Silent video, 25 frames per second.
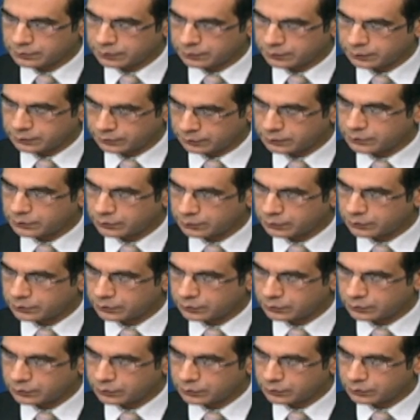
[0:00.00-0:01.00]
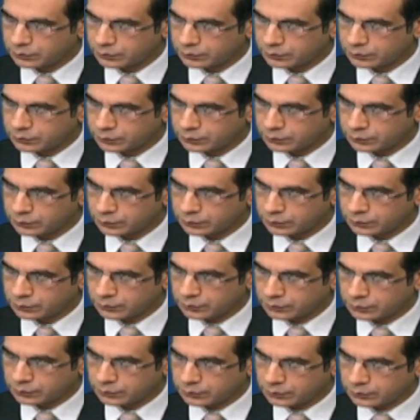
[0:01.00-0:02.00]
So, the global north
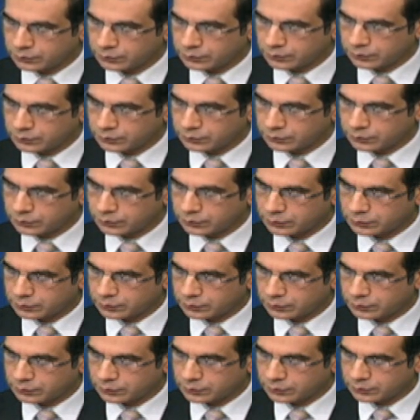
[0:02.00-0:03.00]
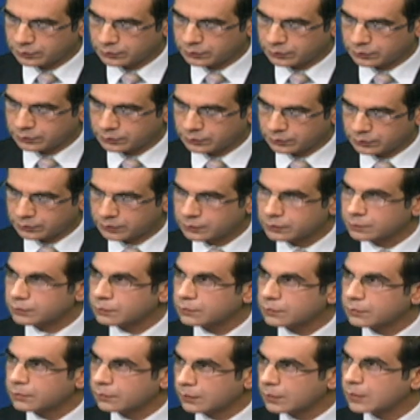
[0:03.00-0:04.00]
has to take
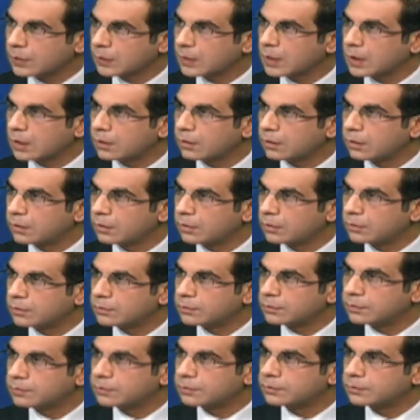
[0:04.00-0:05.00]
its responsibility.